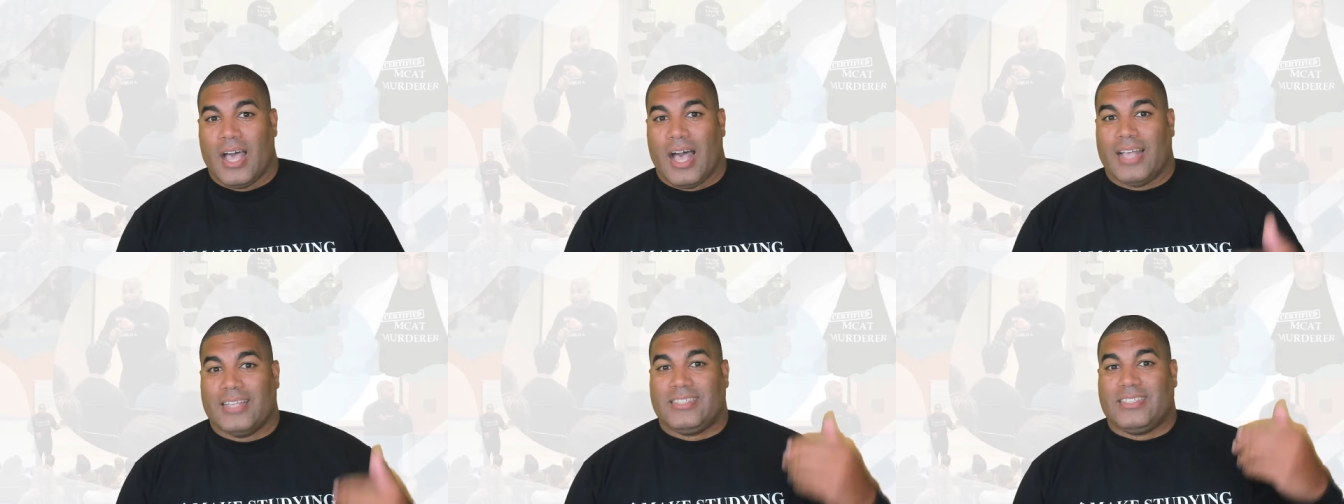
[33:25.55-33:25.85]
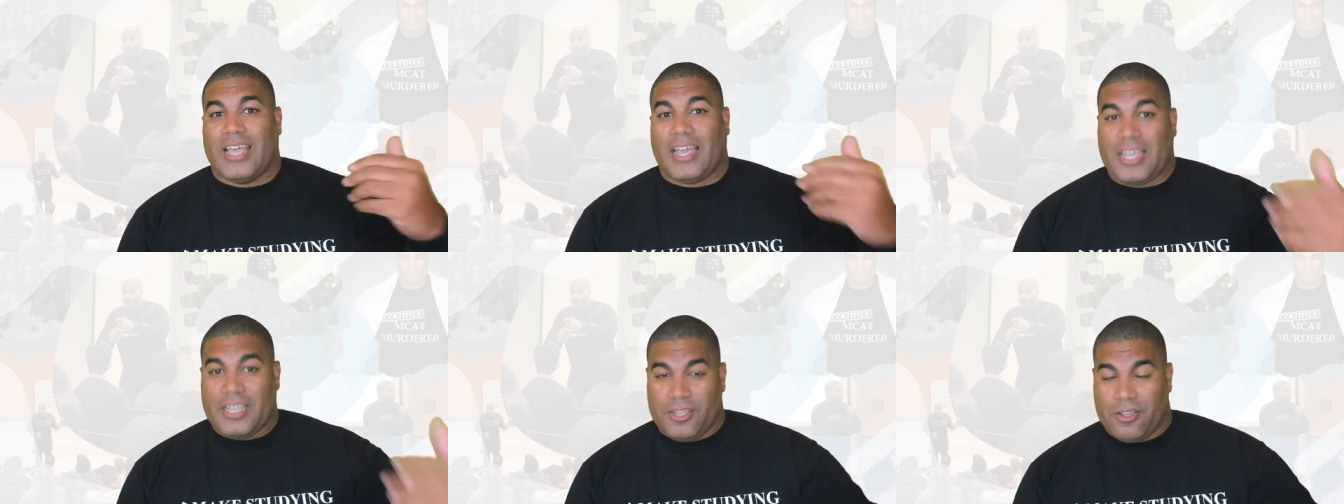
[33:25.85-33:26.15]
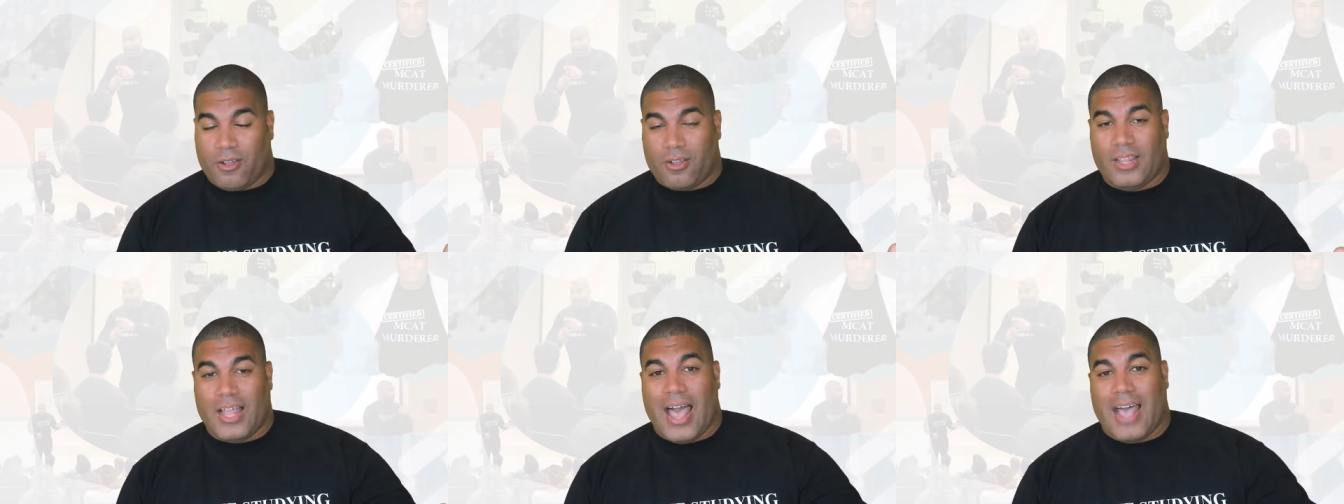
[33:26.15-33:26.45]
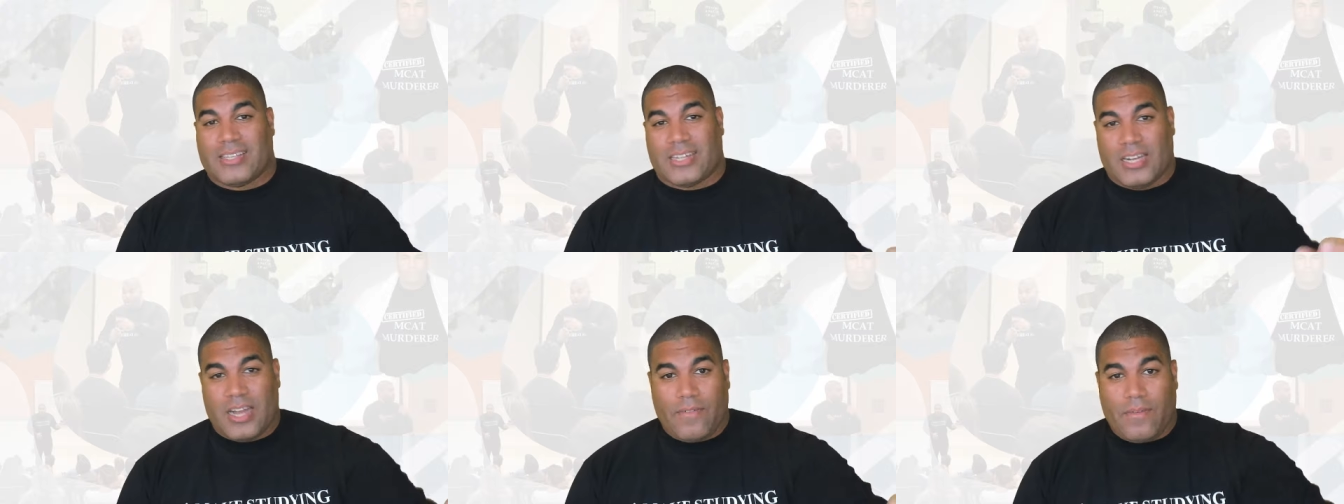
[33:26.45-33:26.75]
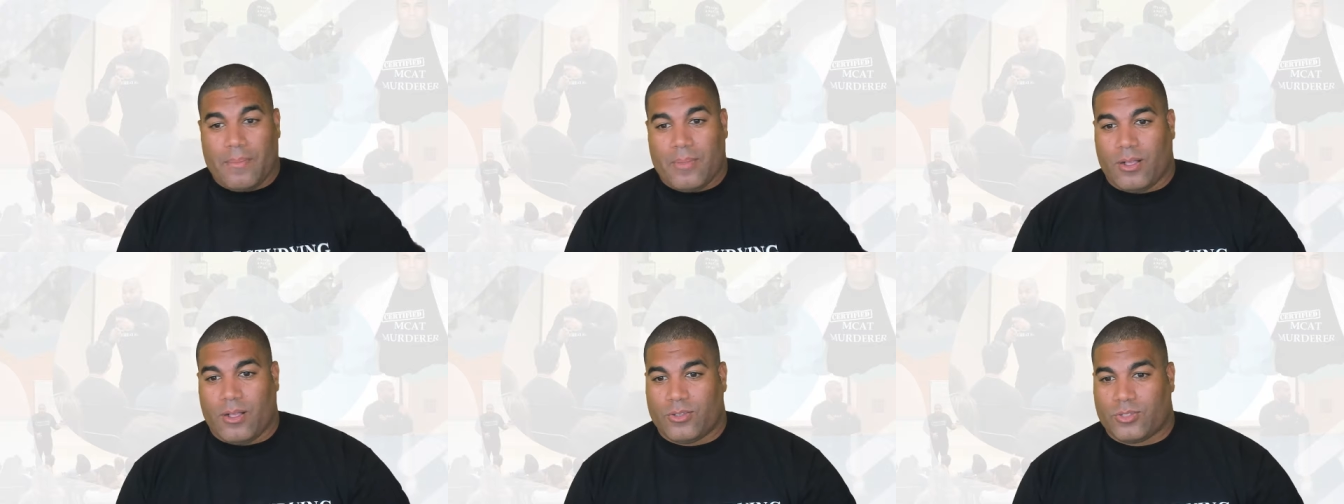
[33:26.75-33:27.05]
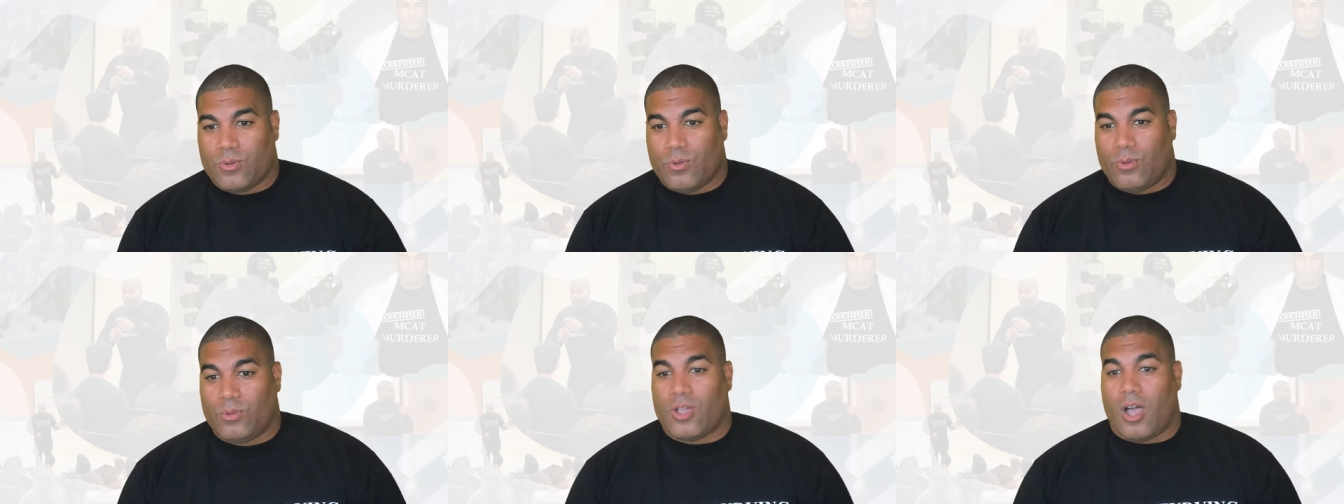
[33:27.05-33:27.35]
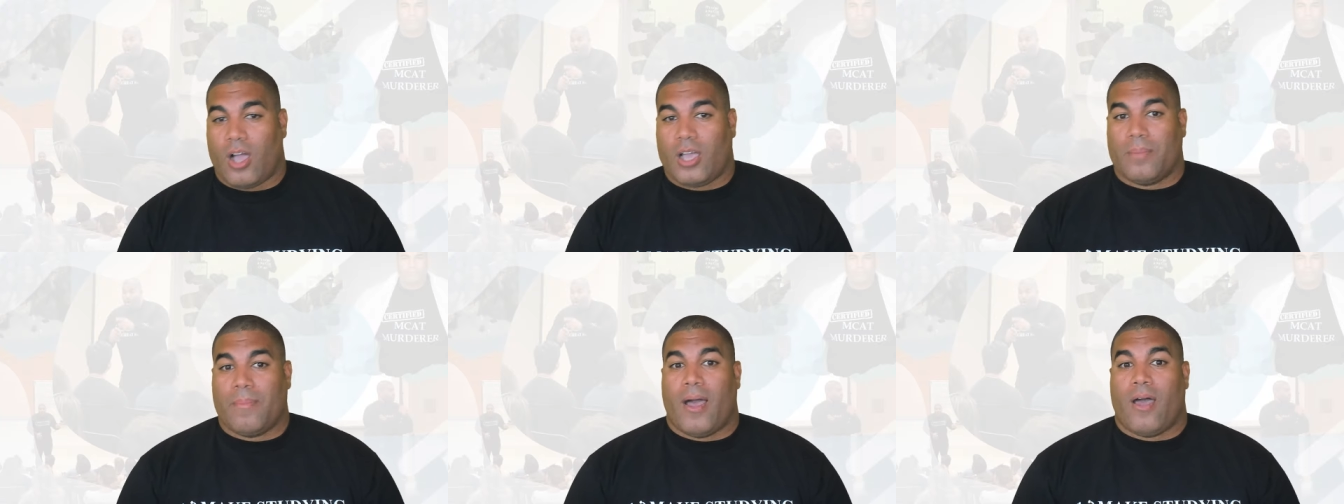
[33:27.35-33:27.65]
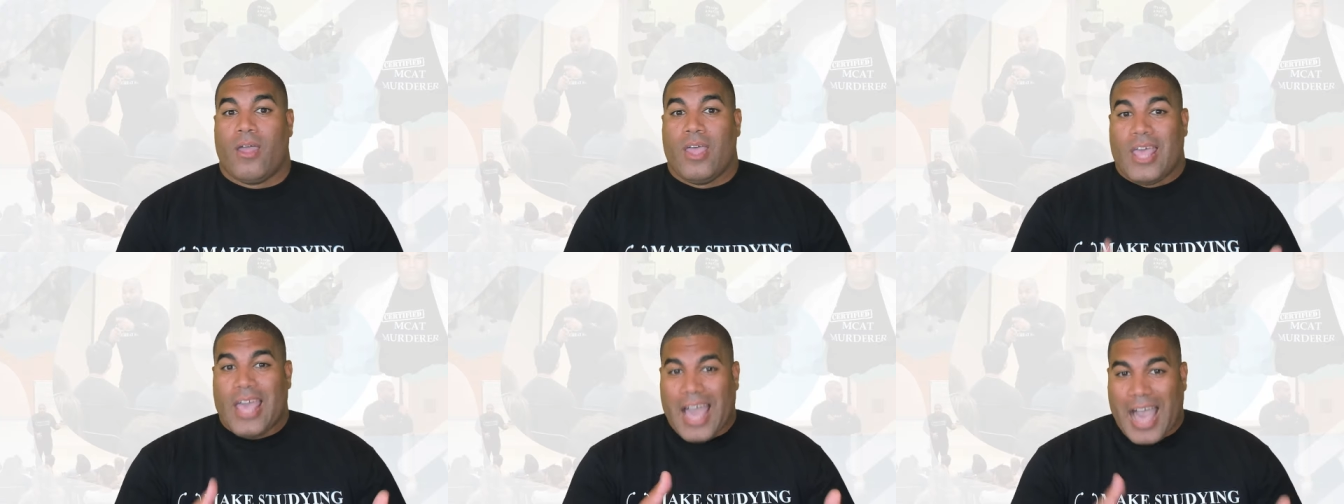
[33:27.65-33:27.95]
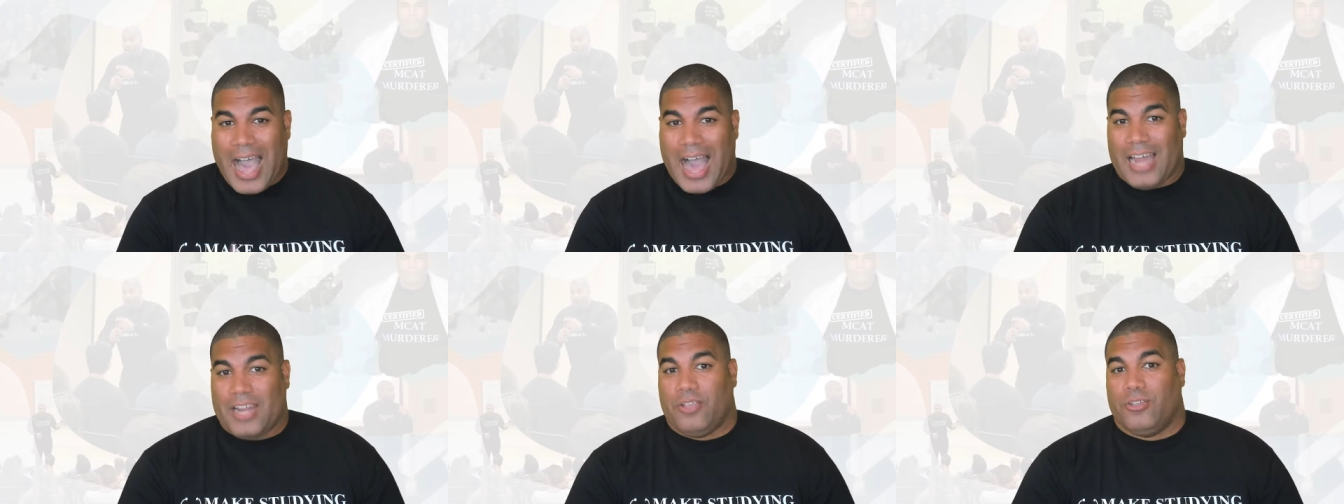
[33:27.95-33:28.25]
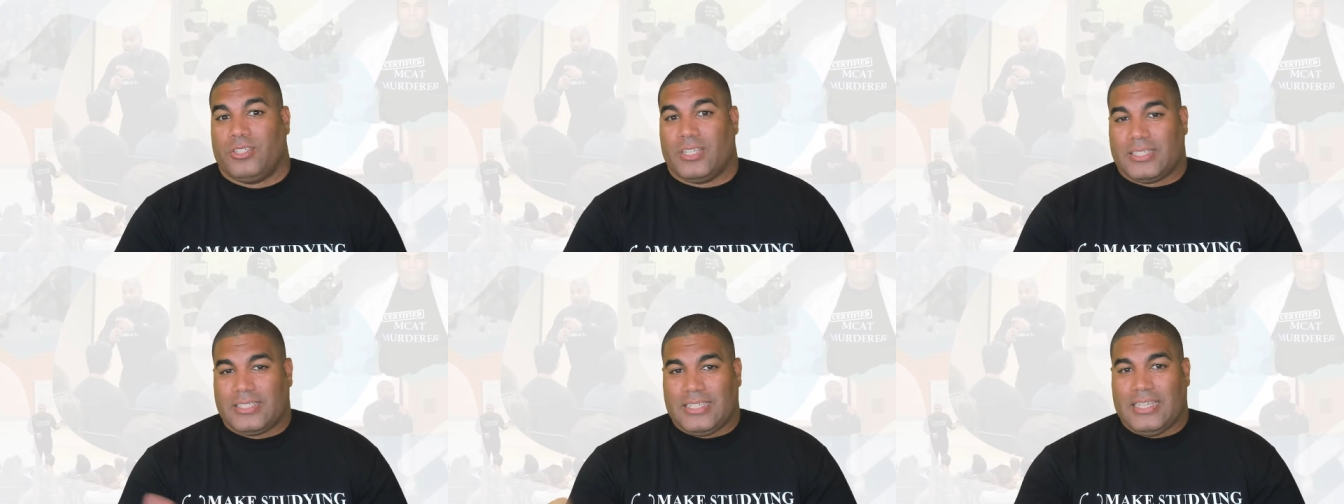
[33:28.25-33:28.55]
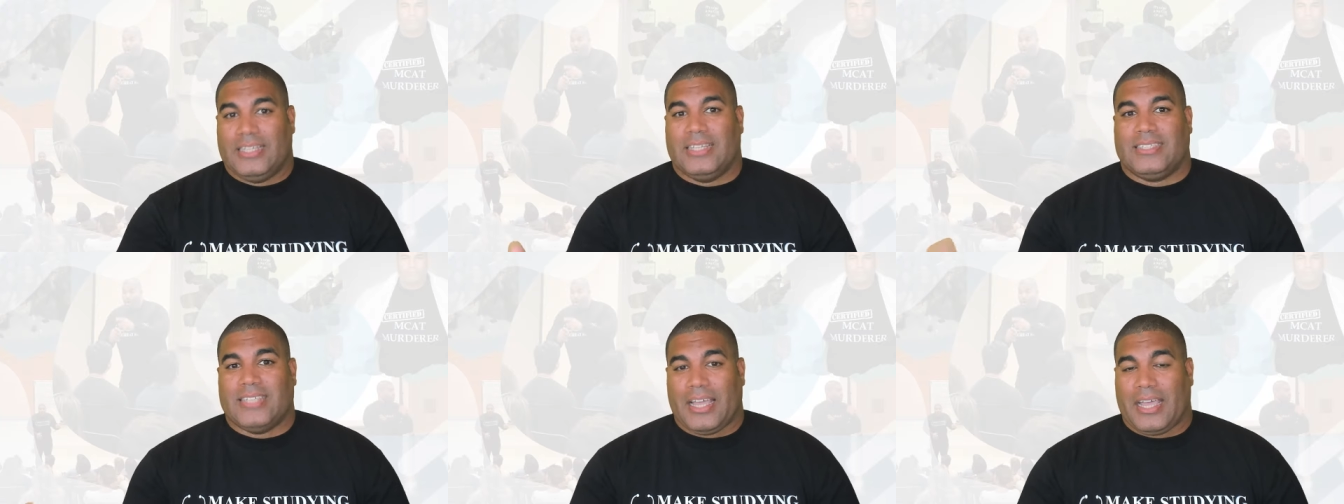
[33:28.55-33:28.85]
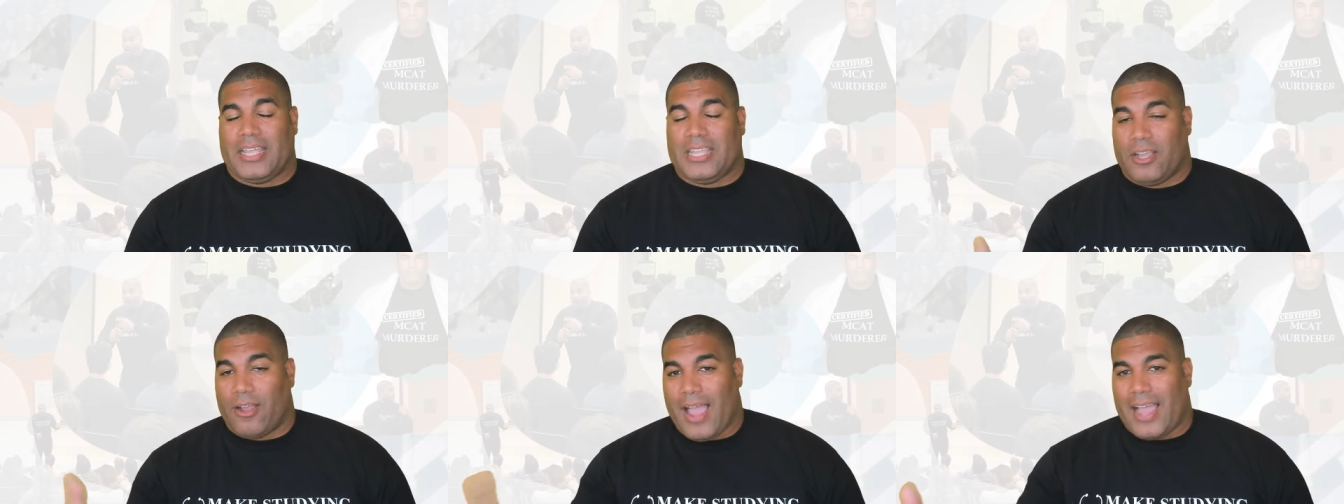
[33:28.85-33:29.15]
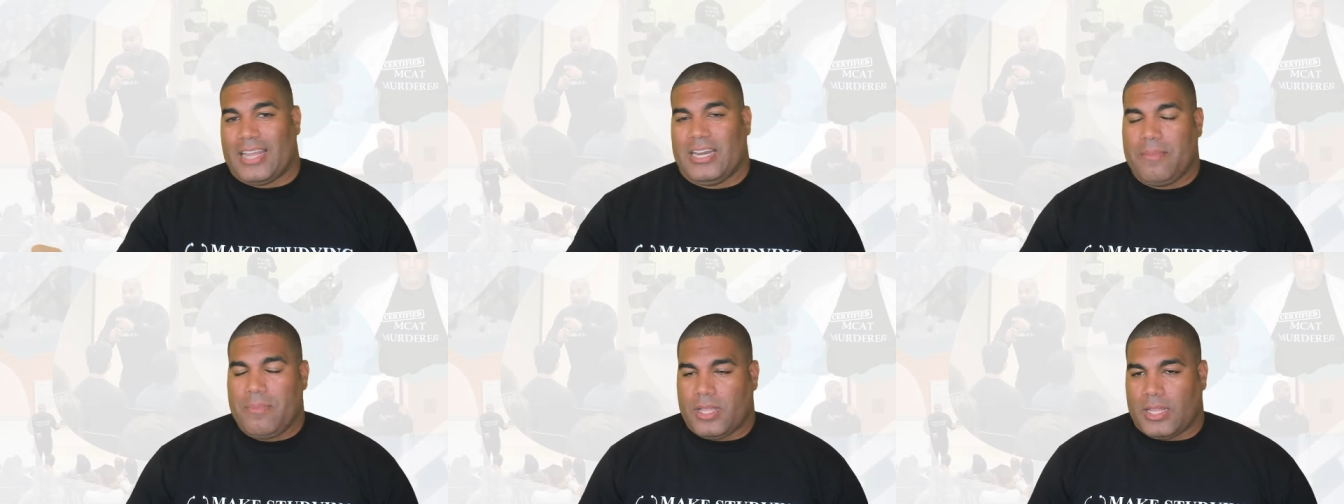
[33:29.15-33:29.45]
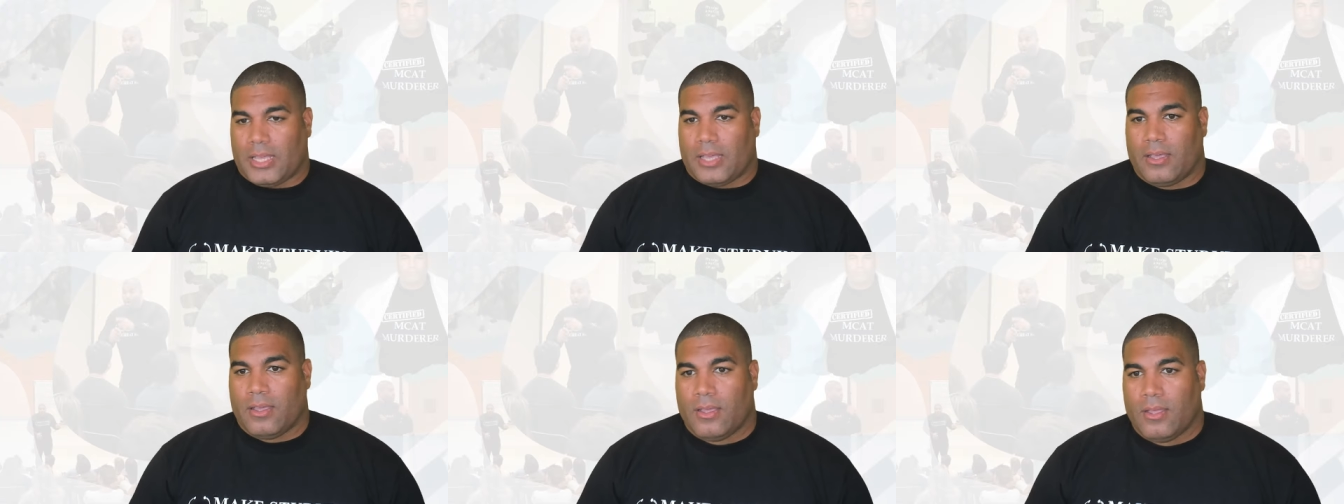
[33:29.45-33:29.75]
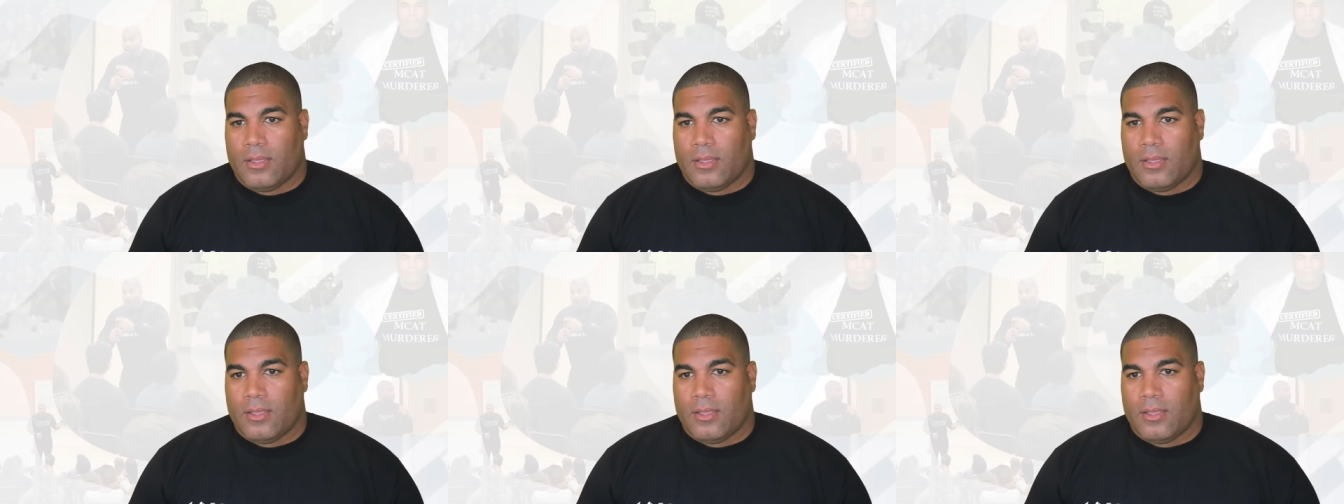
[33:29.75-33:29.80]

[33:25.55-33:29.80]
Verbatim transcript: a second year class at a different medical school talking about how do you succeed the second year academically.